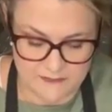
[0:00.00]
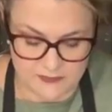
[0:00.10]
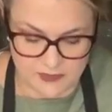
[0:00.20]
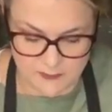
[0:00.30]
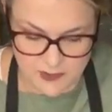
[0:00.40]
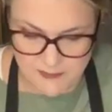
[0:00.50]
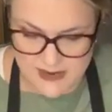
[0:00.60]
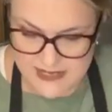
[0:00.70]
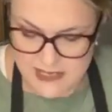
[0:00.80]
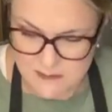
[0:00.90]
bit of my
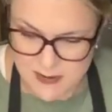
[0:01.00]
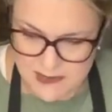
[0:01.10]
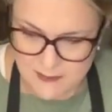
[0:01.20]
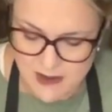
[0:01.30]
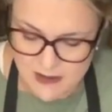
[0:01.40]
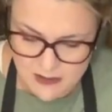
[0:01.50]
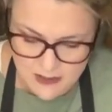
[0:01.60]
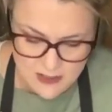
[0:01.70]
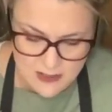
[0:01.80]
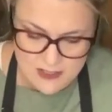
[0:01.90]
baking paper.
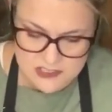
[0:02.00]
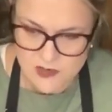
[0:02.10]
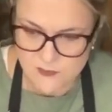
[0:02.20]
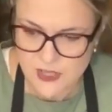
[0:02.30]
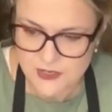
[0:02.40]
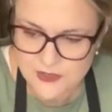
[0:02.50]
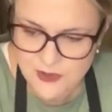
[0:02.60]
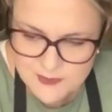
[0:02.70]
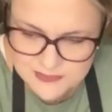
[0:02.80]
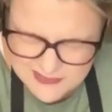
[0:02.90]
So if we're going to
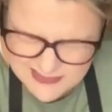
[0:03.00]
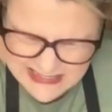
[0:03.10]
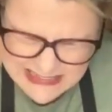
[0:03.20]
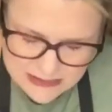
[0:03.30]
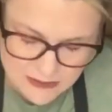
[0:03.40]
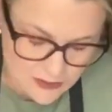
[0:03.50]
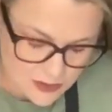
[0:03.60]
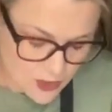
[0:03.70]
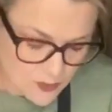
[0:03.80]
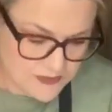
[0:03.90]

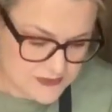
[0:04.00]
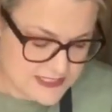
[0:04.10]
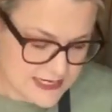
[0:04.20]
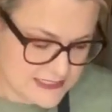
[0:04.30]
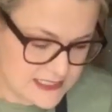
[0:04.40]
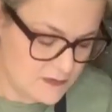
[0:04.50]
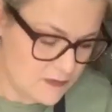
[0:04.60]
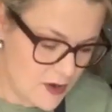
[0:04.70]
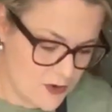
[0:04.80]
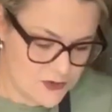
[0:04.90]
go with the
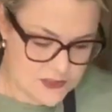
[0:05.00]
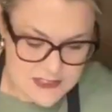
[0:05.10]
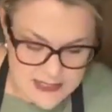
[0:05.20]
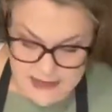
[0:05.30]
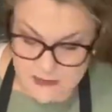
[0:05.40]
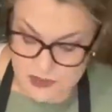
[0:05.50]
dainty rose,